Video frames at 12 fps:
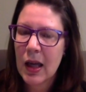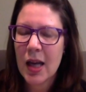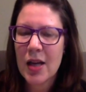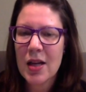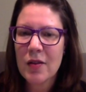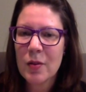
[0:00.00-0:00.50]

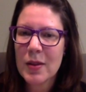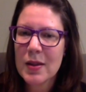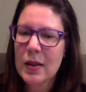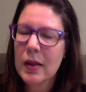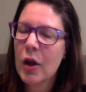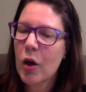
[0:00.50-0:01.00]
and you have to
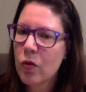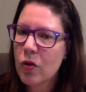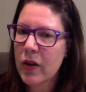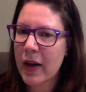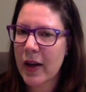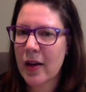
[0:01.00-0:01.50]
basically
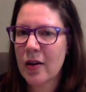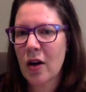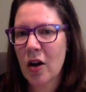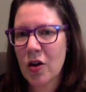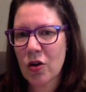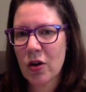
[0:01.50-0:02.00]
overlay it
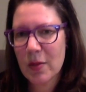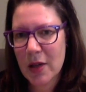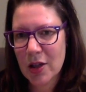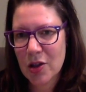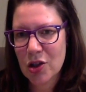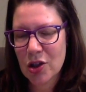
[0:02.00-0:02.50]
on your
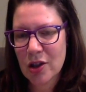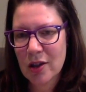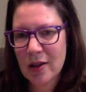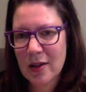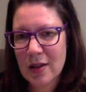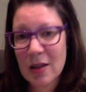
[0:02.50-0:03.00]
image
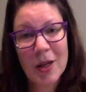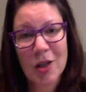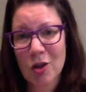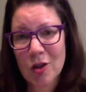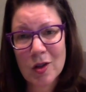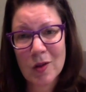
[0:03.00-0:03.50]
to make
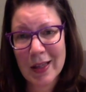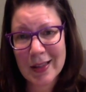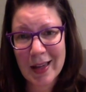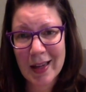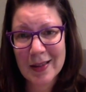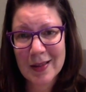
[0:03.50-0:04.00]
sure it's the right
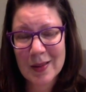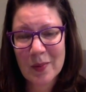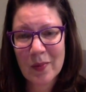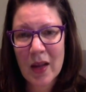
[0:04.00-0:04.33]
size.